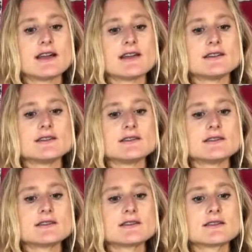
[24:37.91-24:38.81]

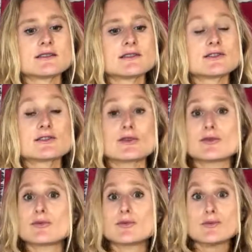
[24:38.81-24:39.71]
And
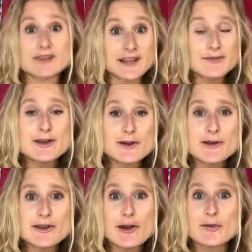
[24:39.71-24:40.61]
so let me know in
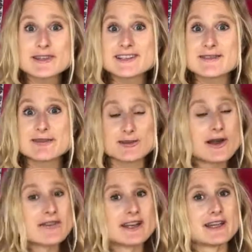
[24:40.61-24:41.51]
the comments if you
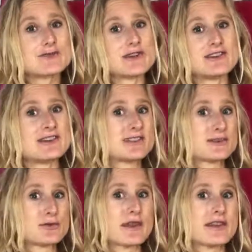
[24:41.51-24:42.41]
have any
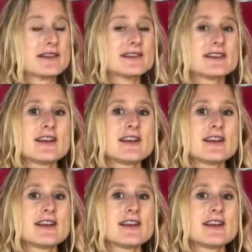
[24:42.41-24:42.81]
experiences with this,